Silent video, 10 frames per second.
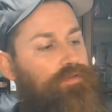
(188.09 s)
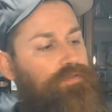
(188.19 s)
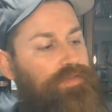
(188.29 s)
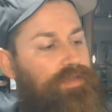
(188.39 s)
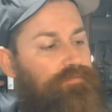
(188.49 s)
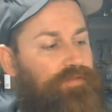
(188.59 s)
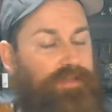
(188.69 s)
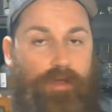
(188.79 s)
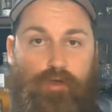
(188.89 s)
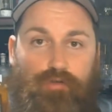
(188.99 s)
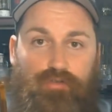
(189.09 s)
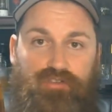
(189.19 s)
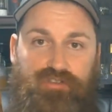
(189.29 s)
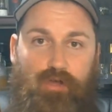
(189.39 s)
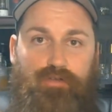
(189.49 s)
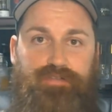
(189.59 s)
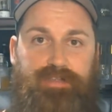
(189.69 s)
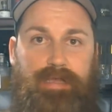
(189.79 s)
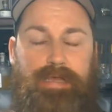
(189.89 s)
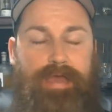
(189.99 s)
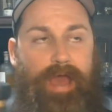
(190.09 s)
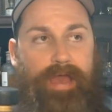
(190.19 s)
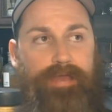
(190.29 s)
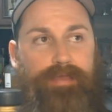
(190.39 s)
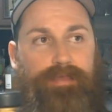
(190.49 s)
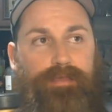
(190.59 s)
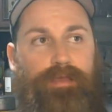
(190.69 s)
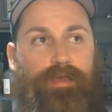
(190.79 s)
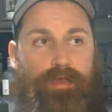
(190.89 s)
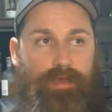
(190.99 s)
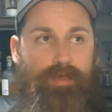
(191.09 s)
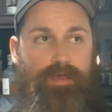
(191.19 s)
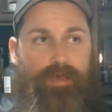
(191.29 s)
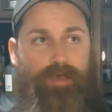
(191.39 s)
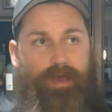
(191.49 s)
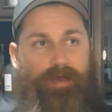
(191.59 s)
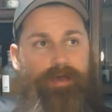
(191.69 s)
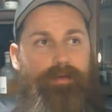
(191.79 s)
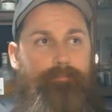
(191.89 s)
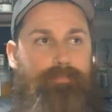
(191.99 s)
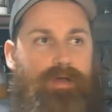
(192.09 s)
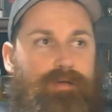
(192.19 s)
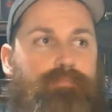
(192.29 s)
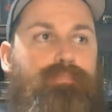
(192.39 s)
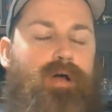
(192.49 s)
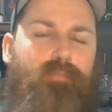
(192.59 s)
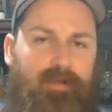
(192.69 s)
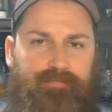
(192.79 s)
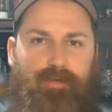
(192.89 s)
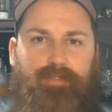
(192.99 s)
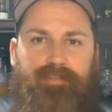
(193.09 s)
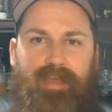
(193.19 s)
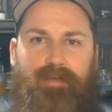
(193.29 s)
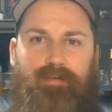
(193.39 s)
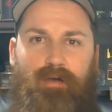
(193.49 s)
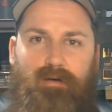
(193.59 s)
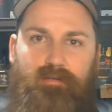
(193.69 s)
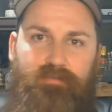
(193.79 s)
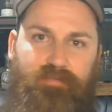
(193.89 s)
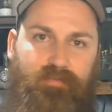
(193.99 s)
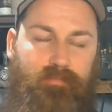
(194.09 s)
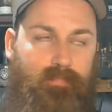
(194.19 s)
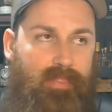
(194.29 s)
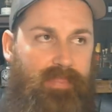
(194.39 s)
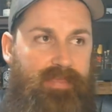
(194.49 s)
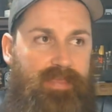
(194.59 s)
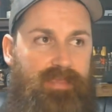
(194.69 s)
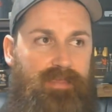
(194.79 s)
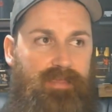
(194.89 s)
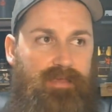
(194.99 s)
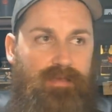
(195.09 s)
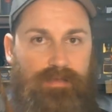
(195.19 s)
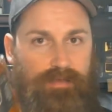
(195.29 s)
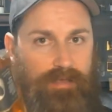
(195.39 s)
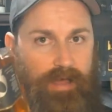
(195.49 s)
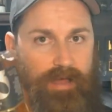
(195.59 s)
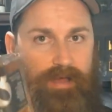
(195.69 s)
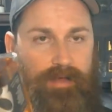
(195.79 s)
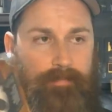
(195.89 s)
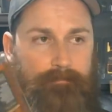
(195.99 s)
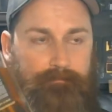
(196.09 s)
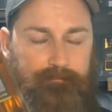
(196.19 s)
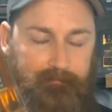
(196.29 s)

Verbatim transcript: the video shows a, um, a, a brief rundown of the um,